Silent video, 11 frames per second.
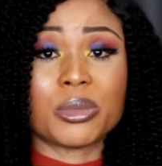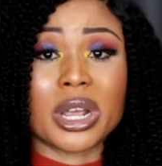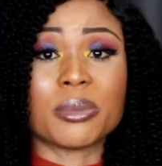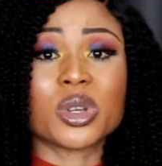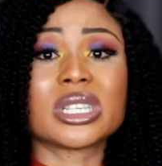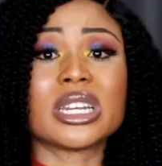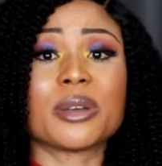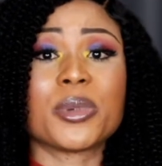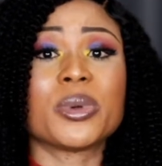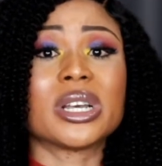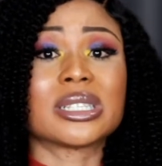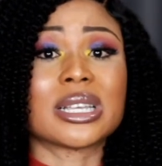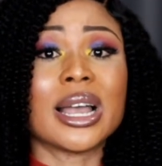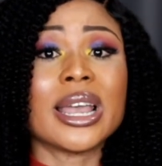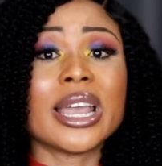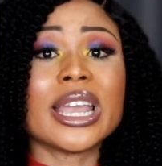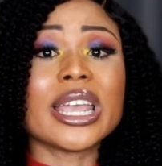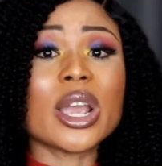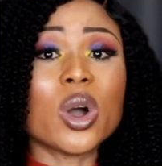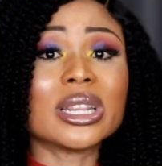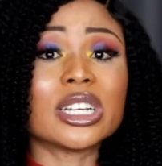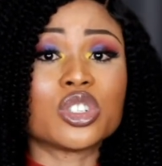I'm not saying that people that are
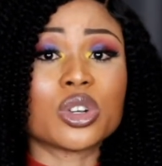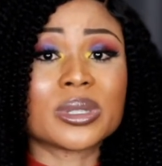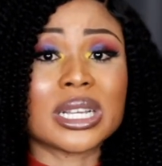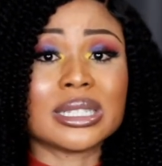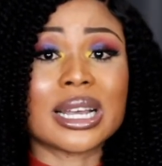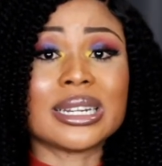under job center,